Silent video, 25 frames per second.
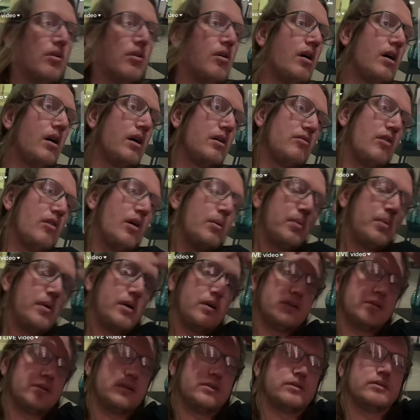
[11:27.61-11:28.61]
you're higher up,
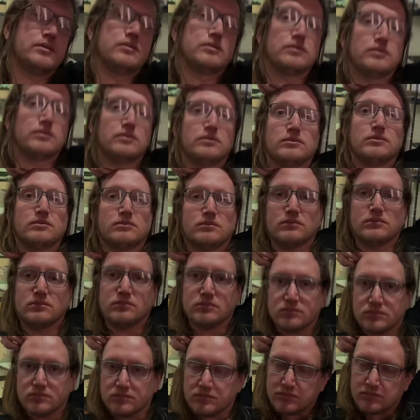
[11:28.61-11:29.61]

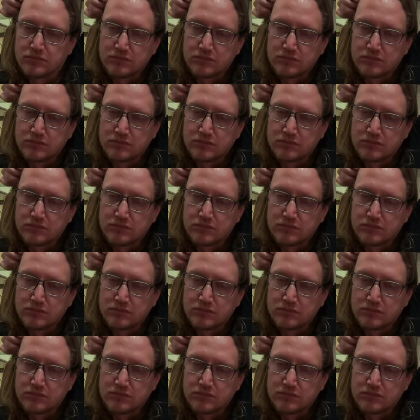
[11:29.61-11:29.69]
aren't you?